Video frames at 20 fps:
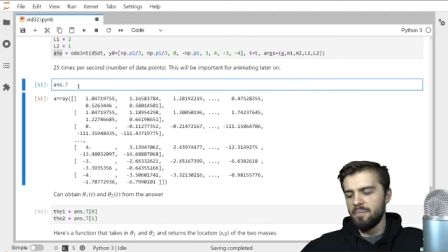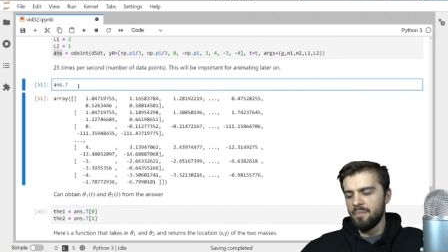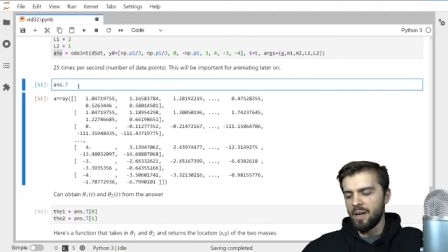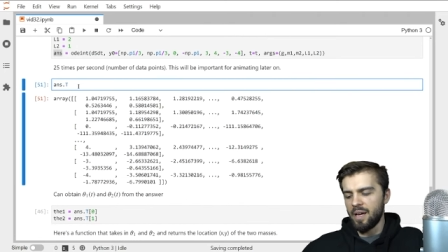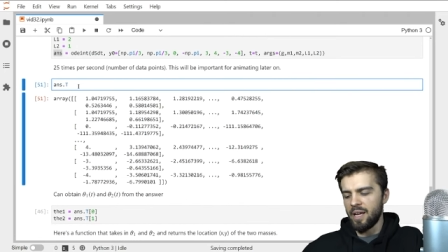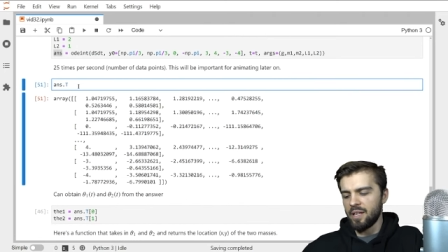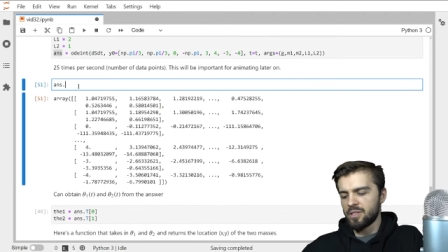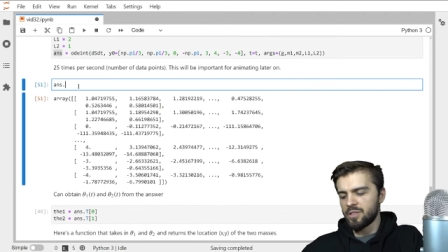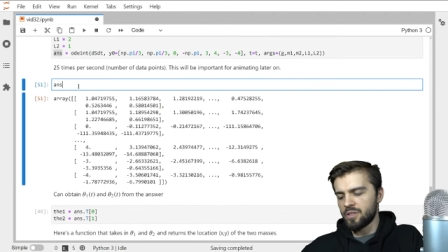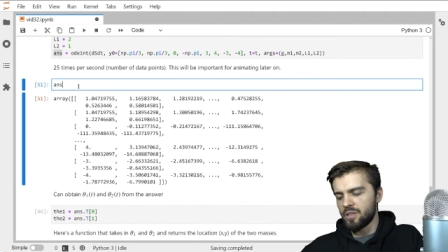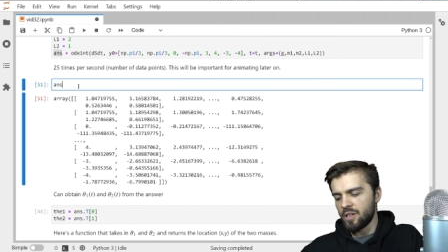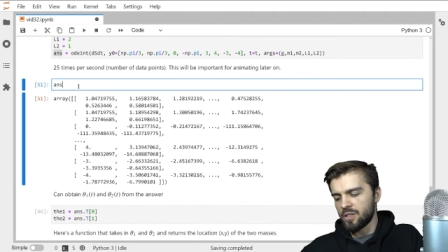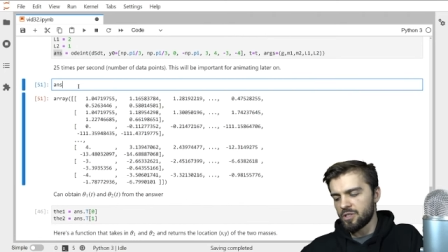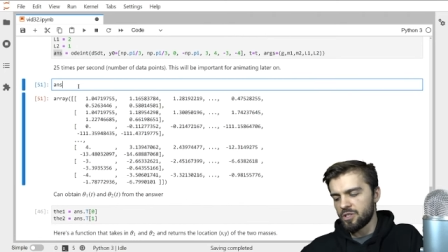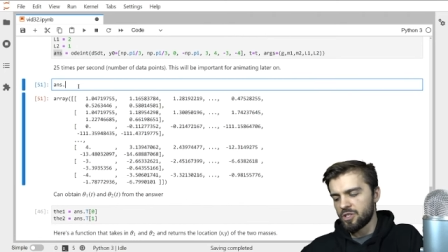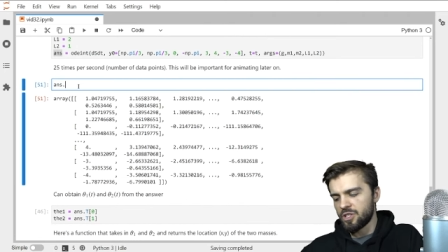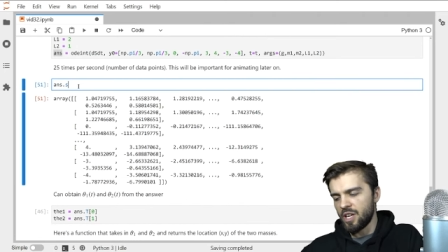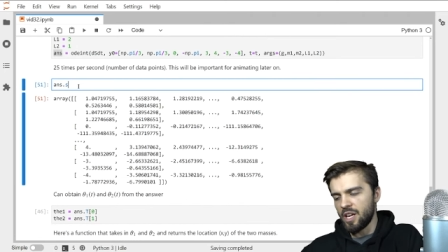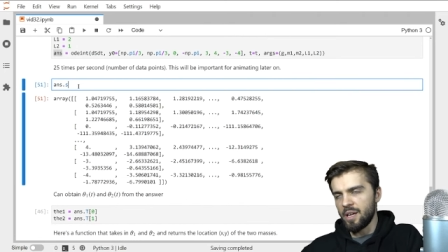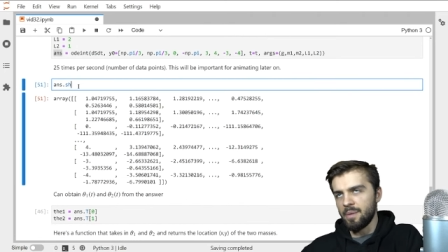my answer
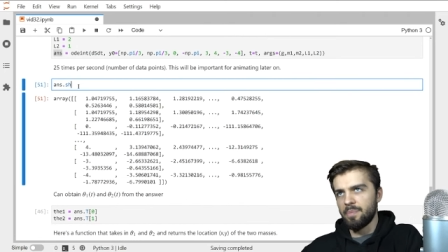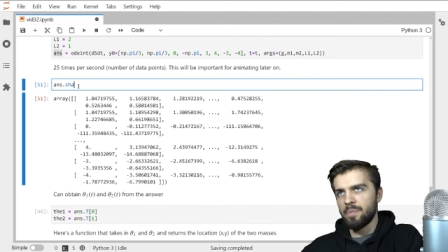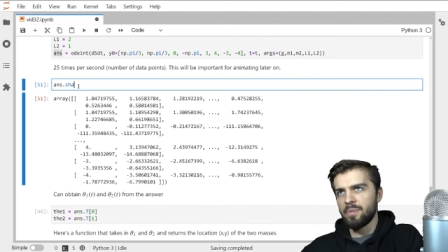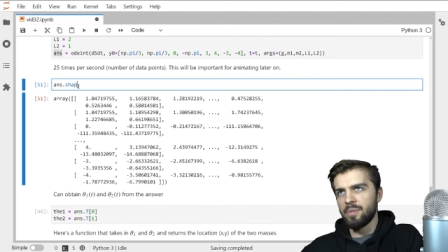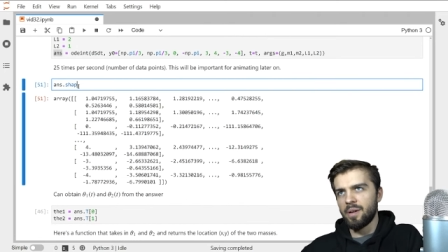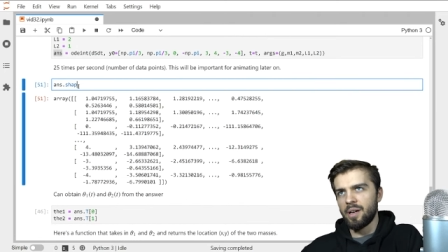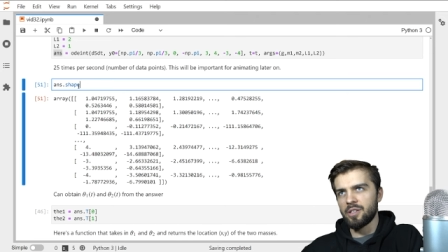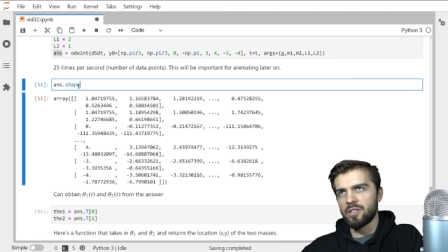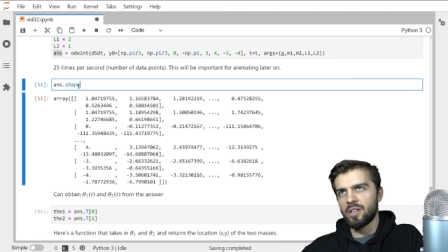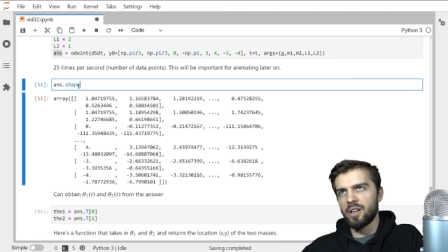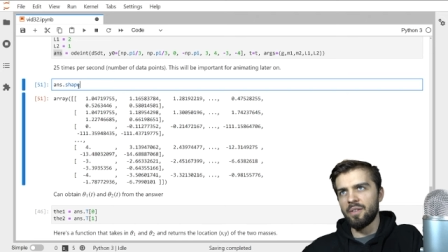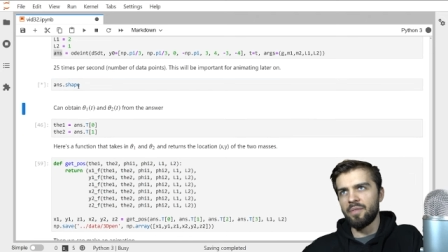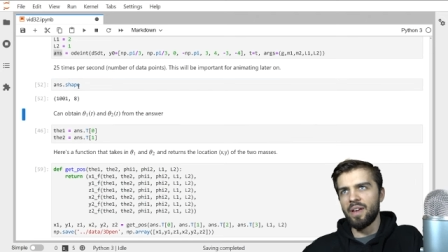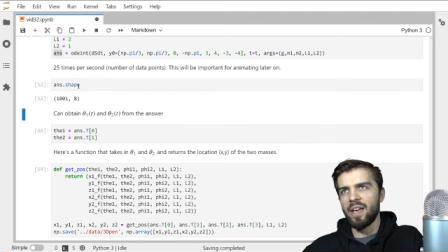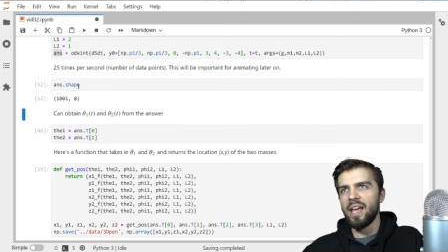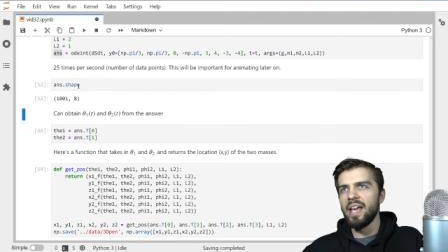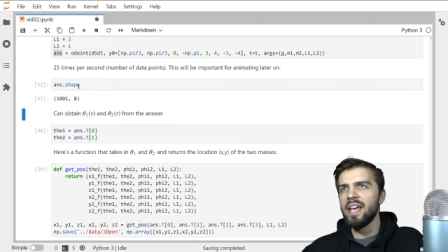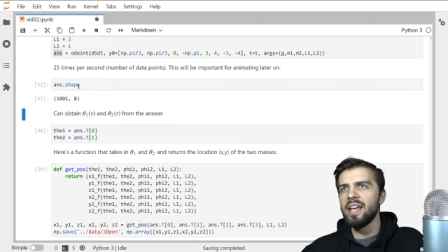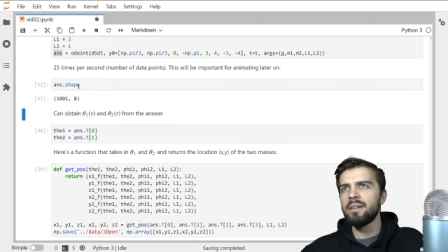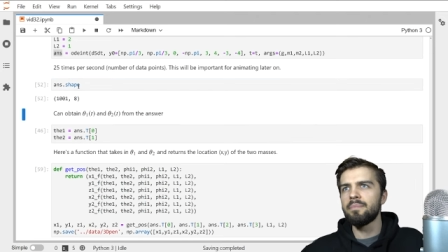dot shape, I should
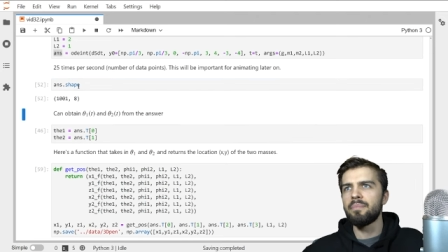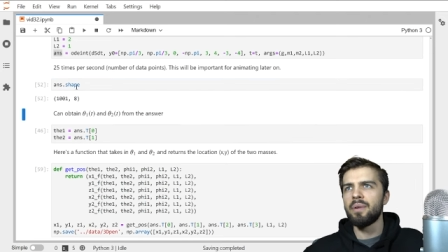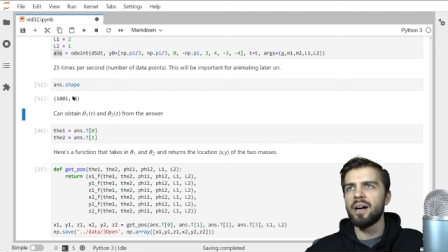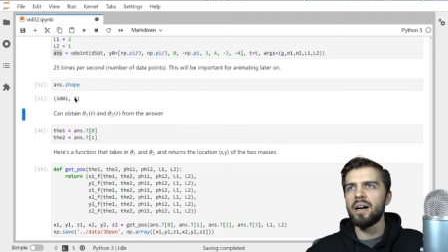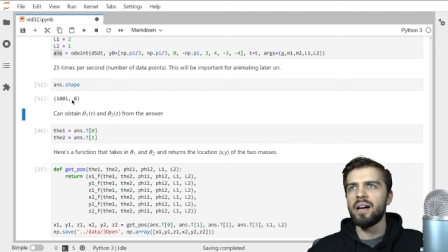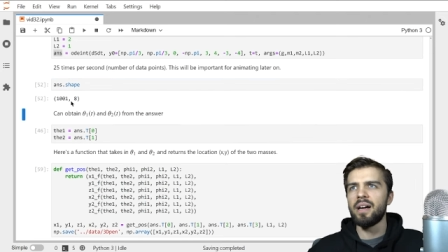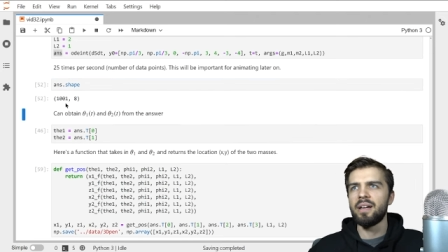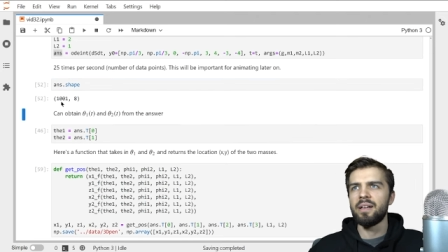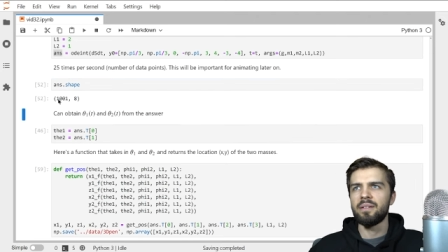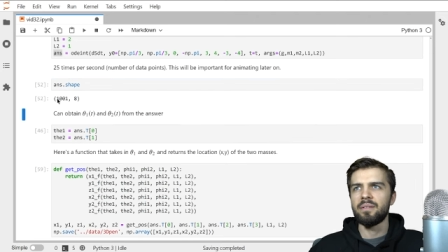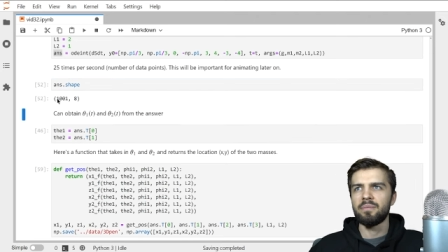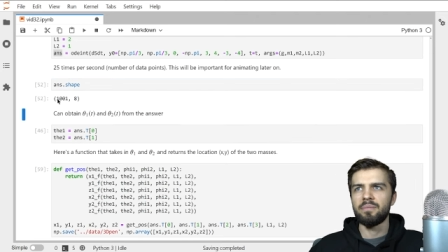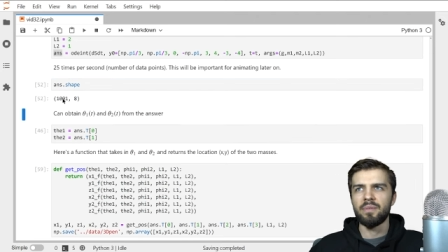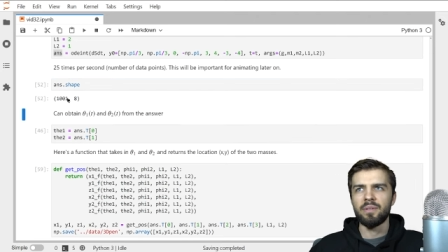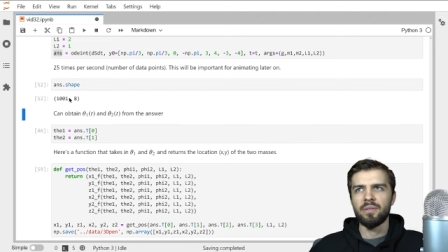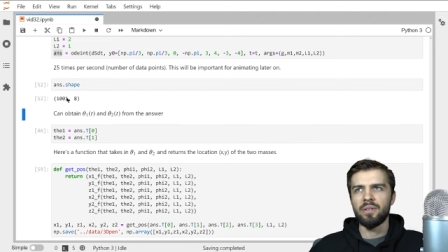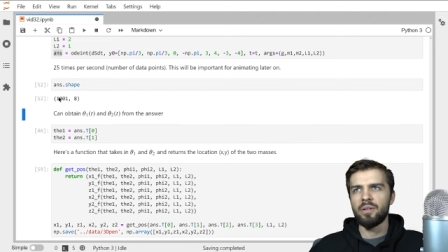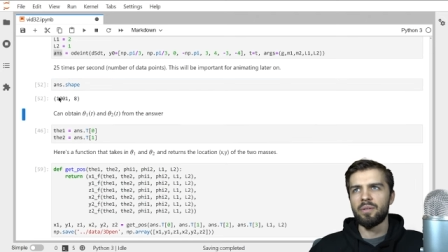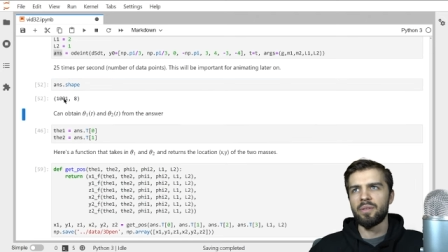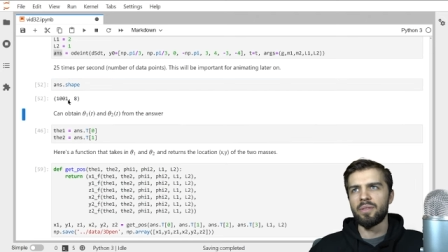have eight by,
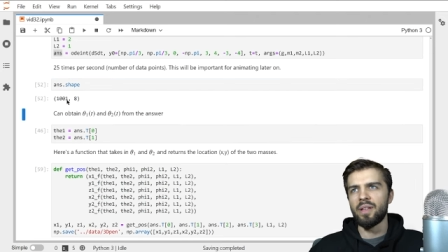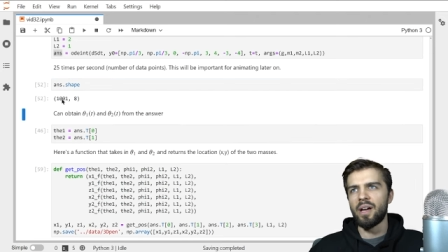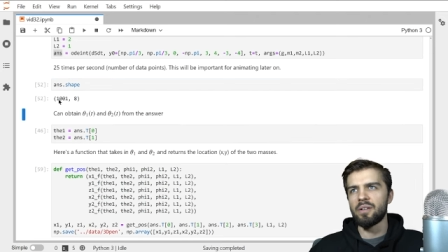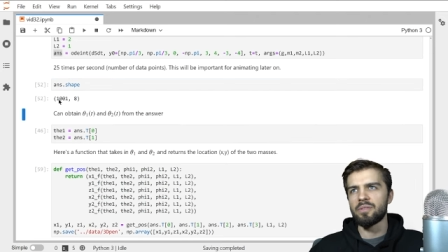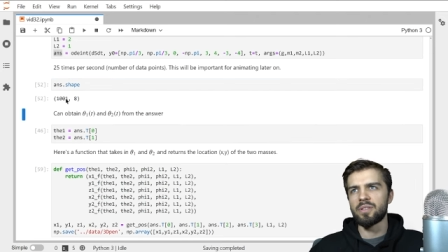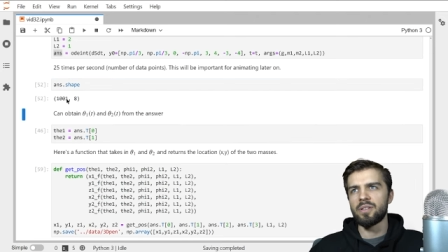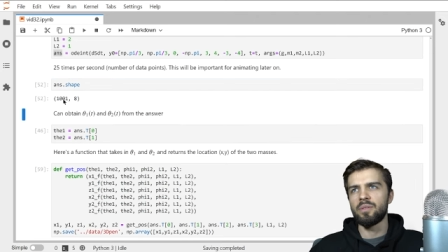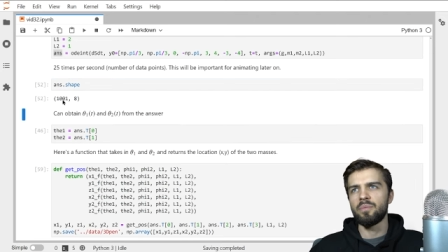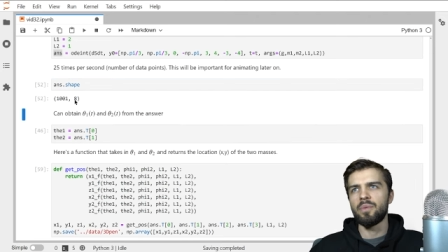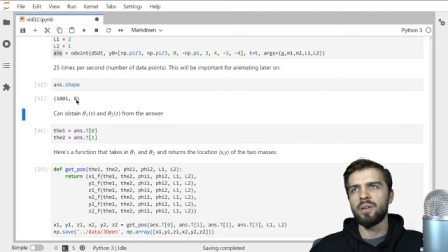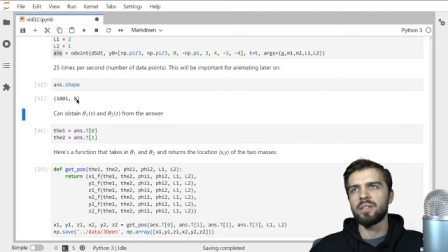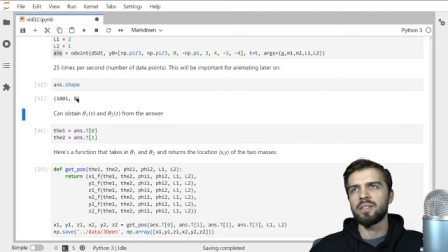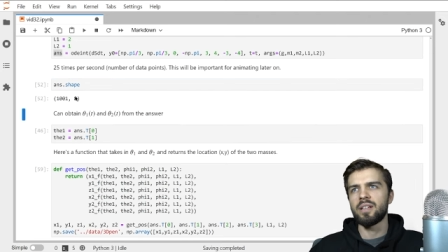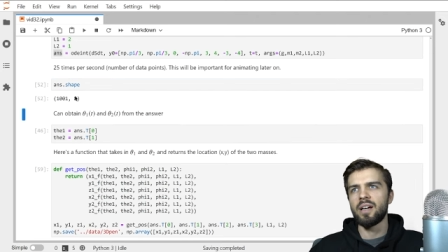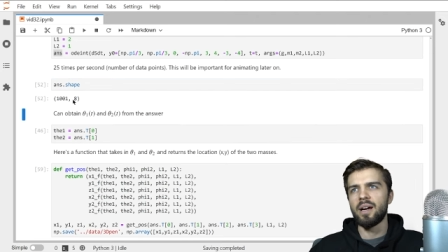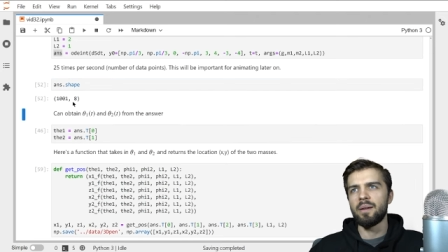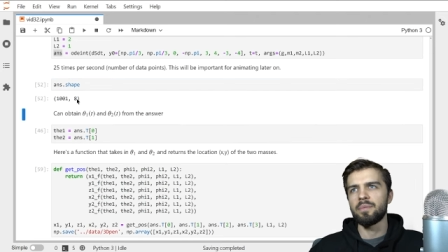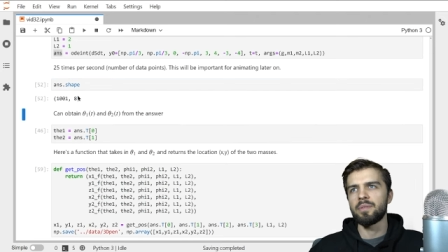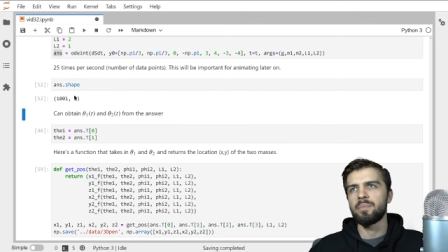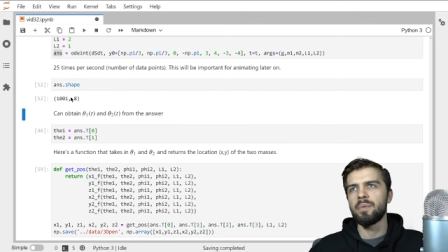you know, one thousand and one
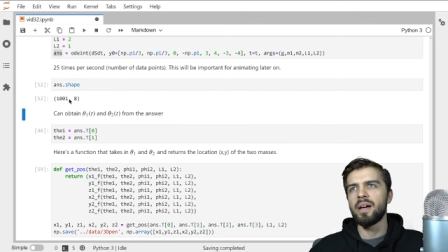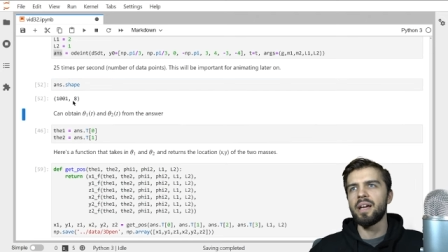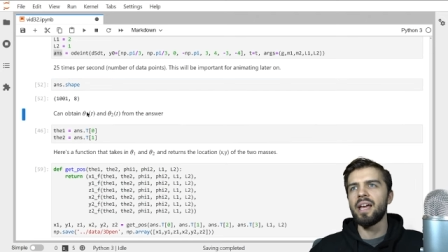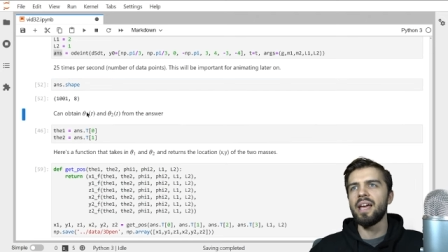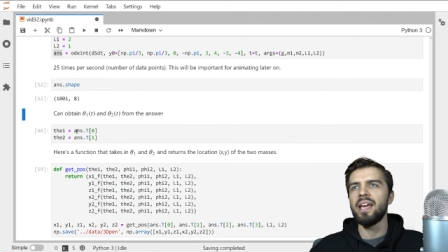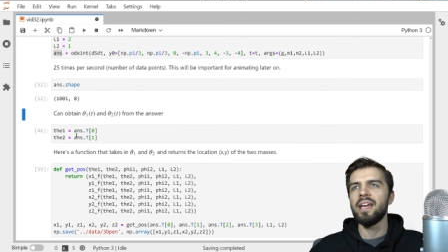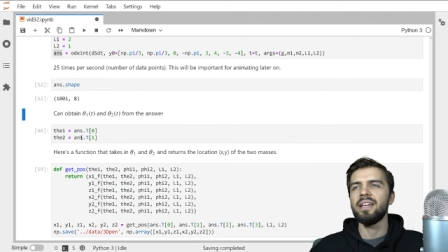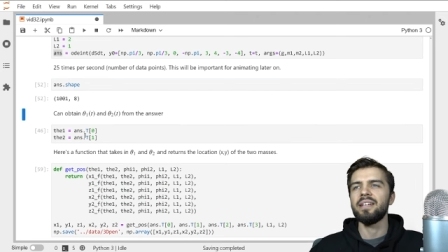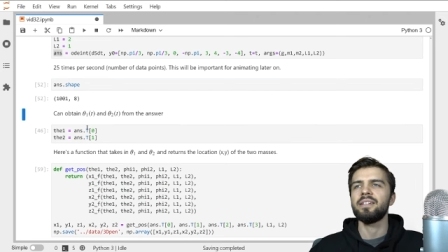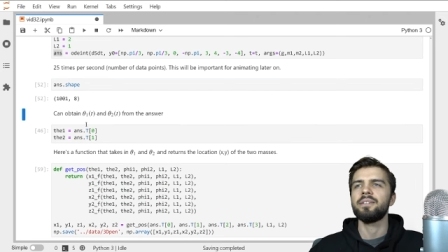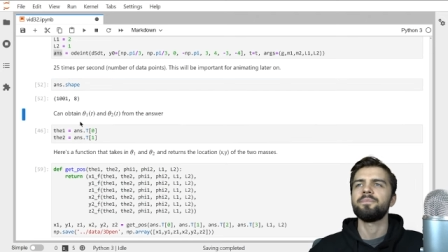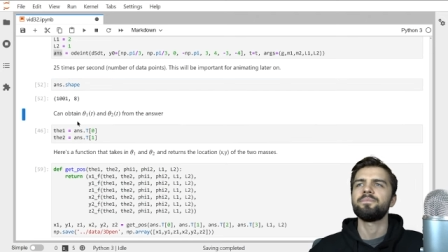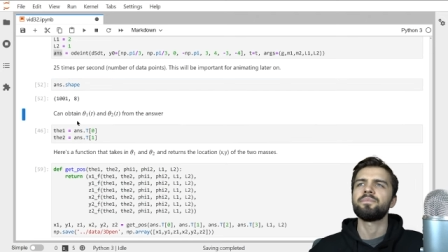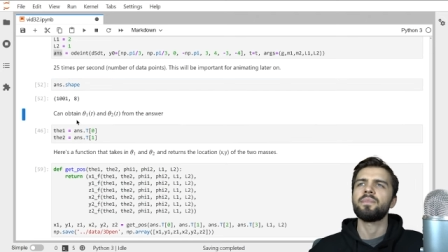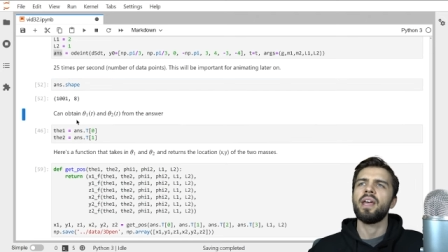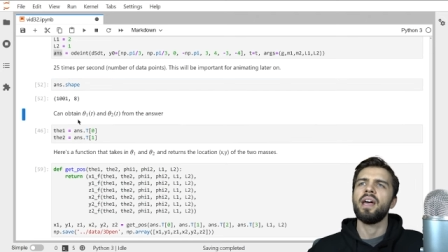times by eight.